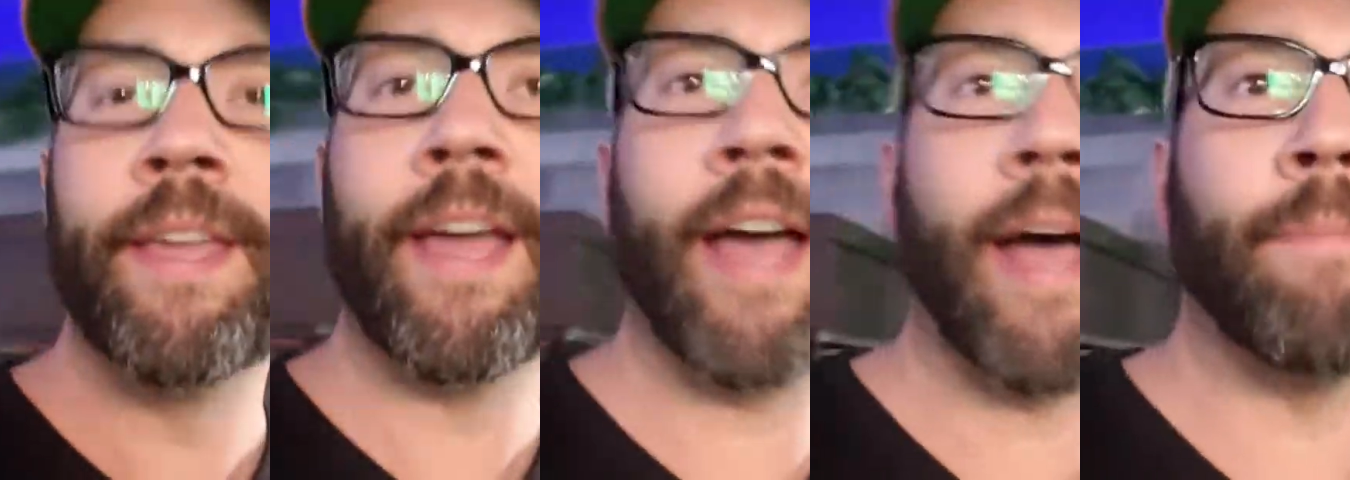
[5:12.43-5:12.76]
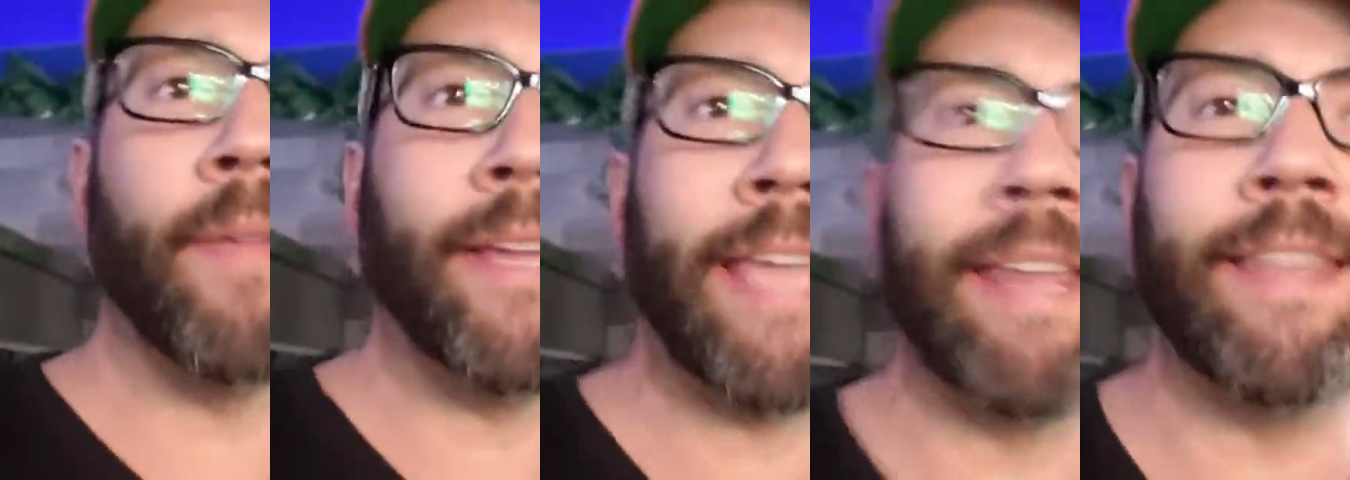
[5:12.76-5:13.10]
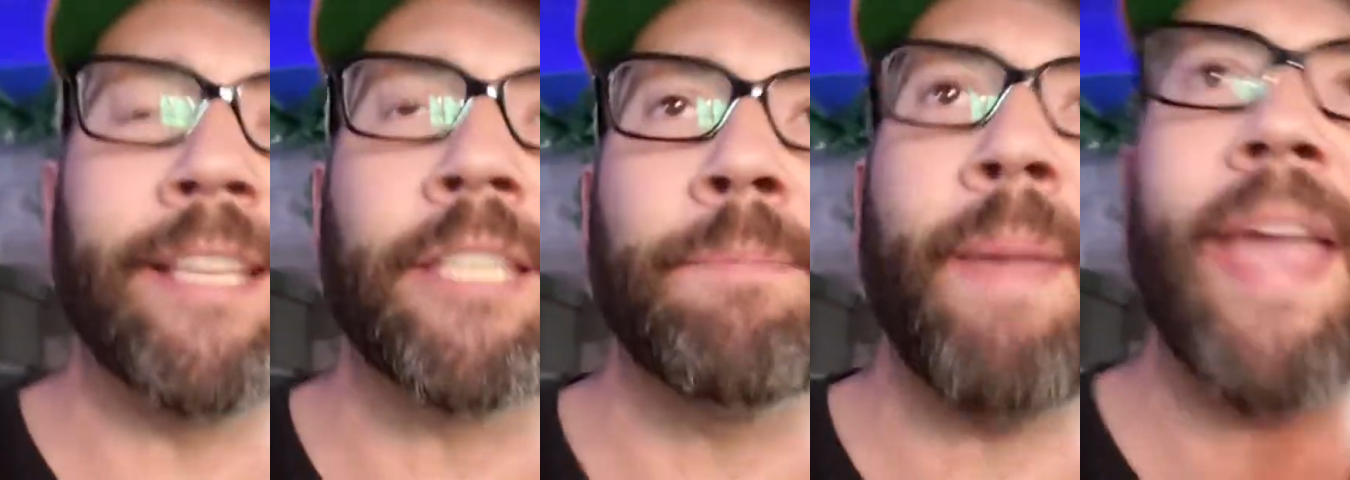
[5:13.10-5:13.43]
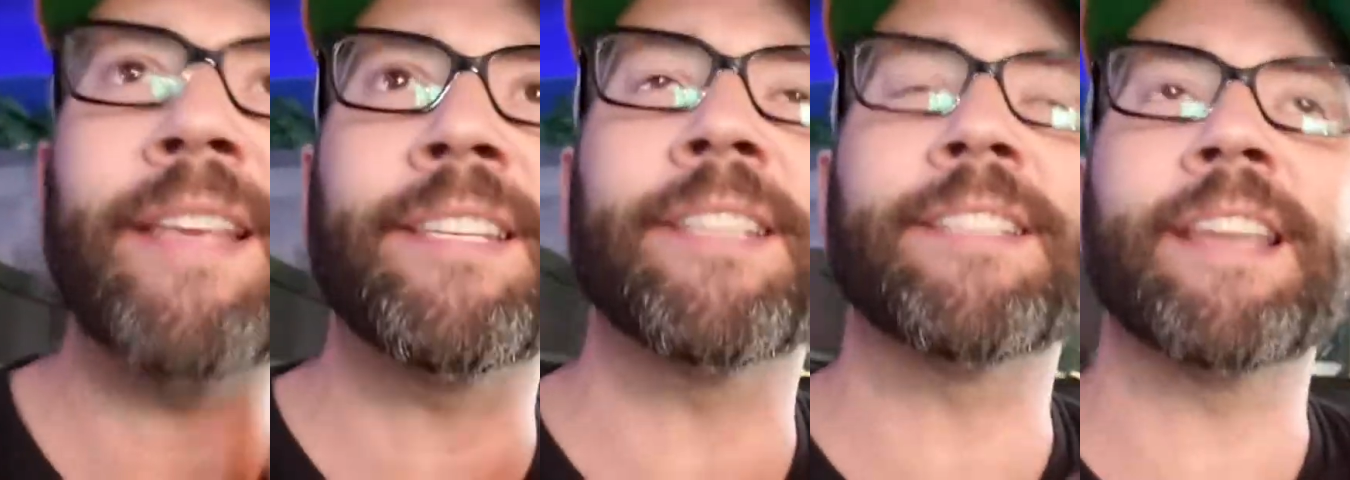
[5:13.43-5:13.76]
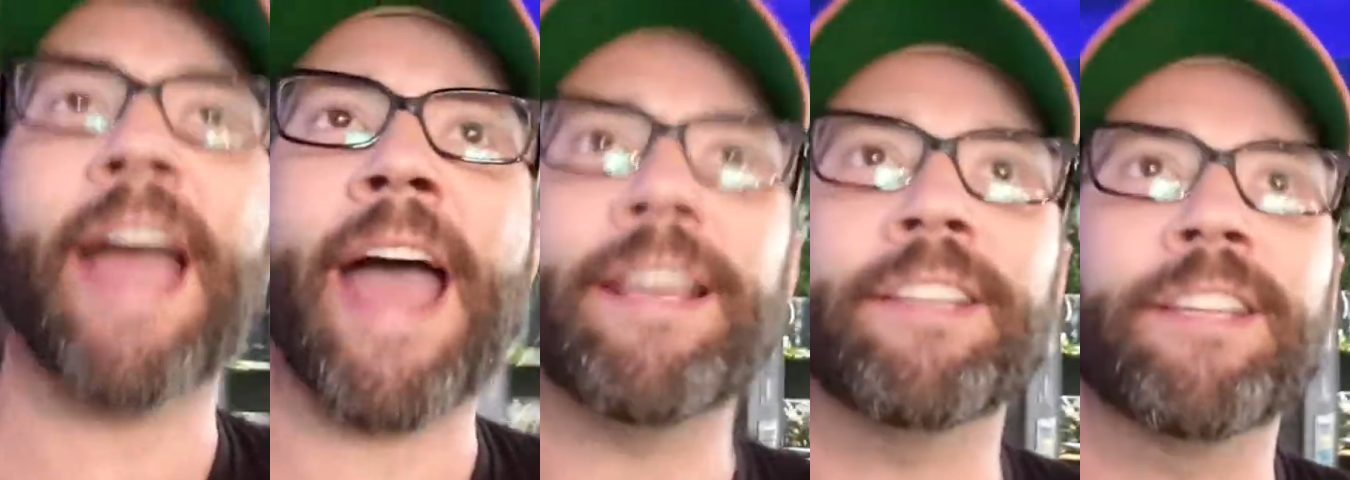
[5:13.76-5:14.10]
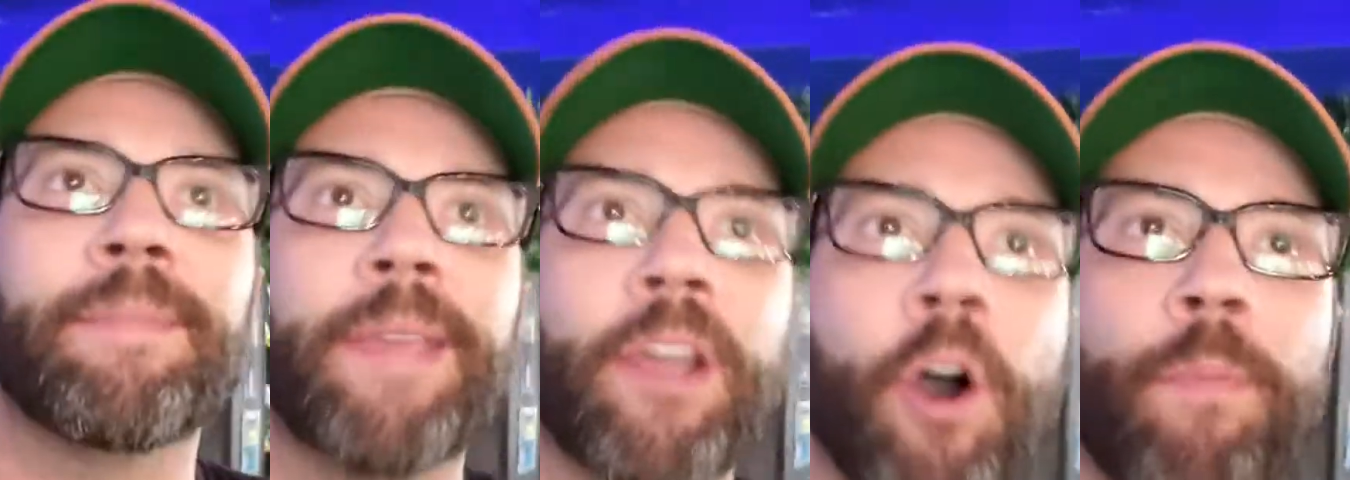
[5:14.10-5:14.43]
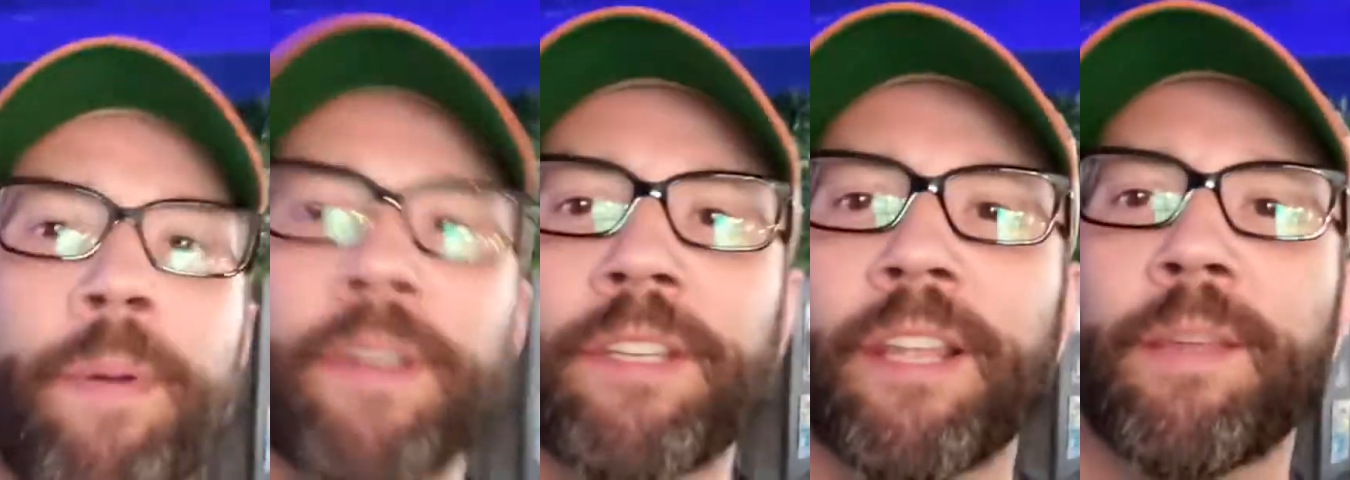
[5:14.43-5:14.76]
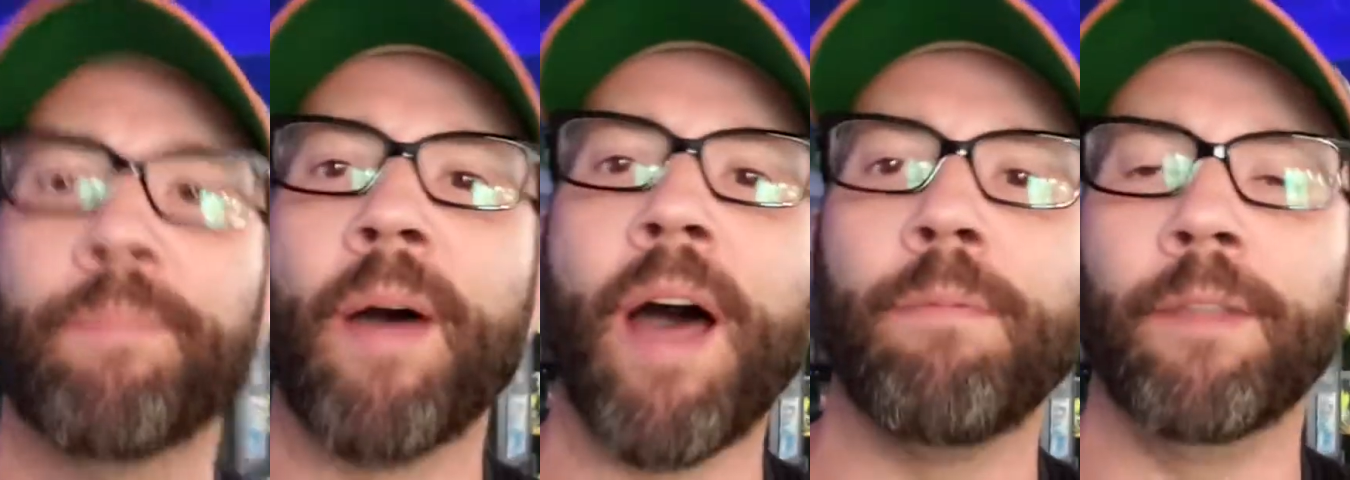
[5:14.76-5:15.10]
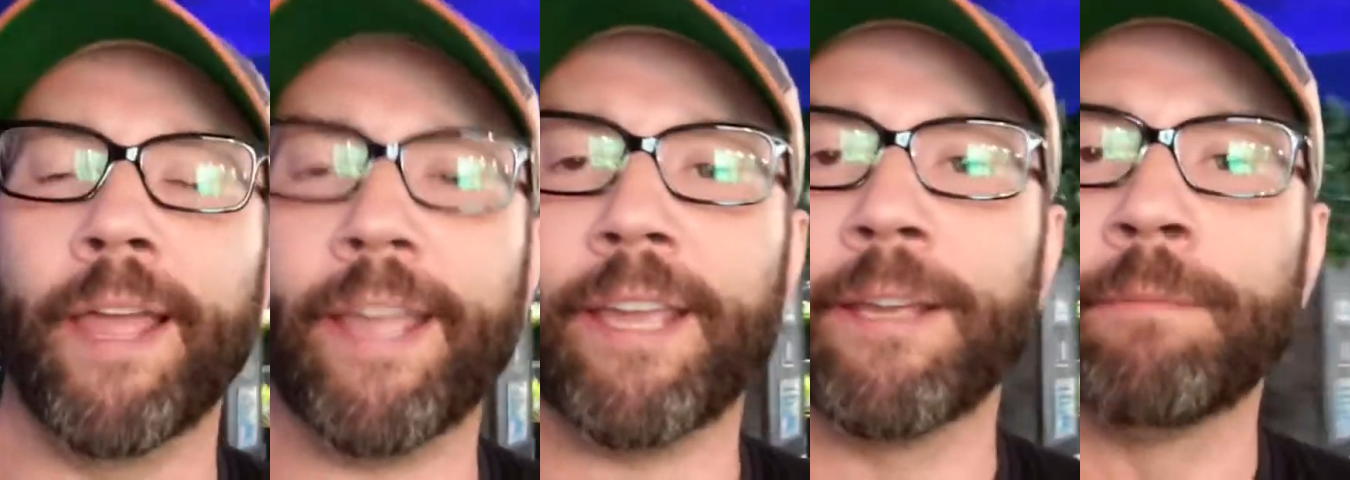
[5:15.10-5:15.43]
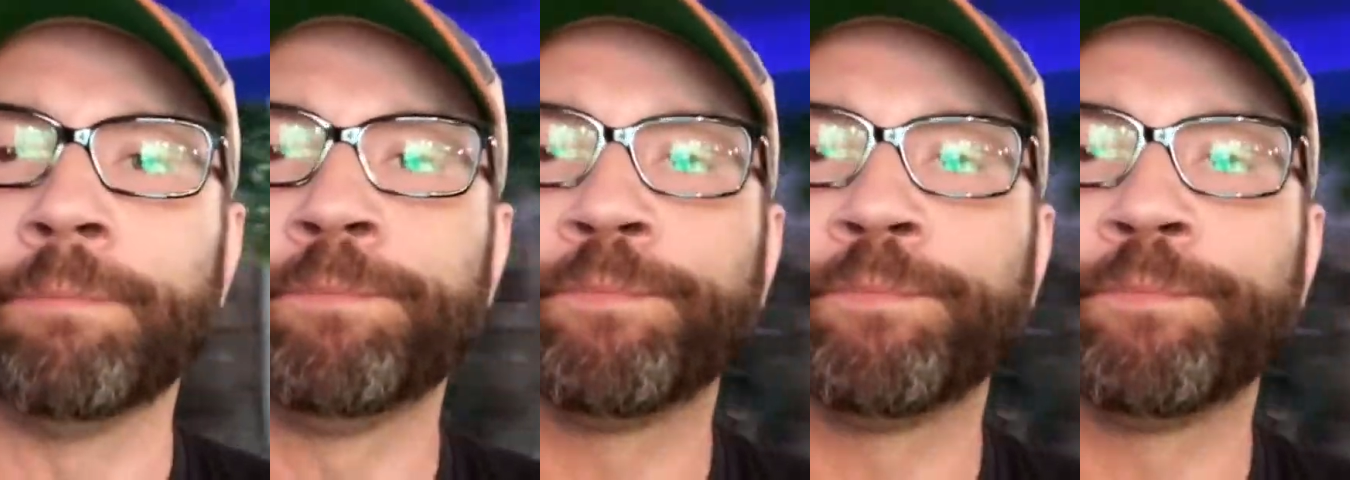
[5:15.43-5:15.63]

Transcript: Again, this space is not going to be open to the public.